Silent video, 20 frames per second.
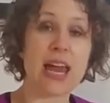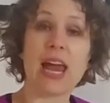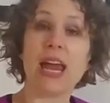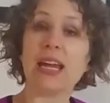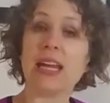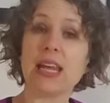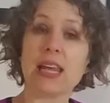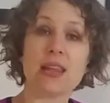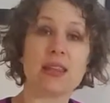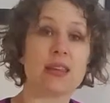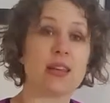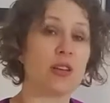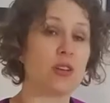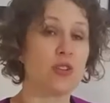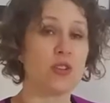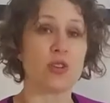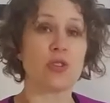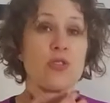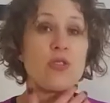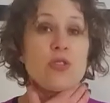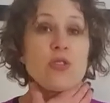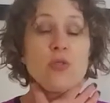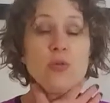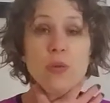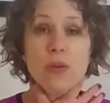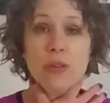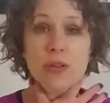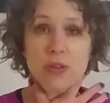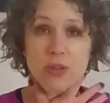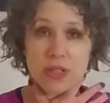anything to do
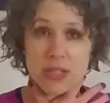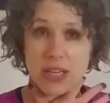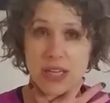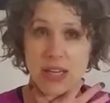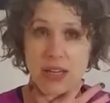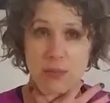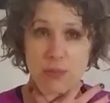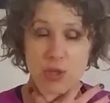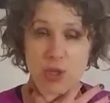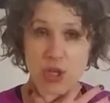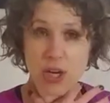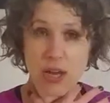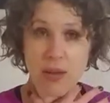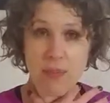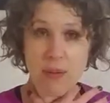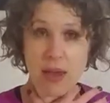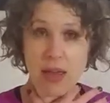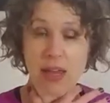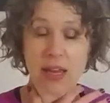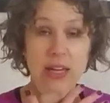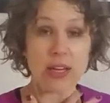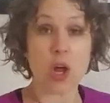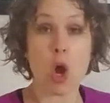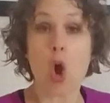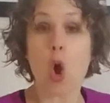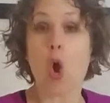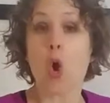with your TMJ pain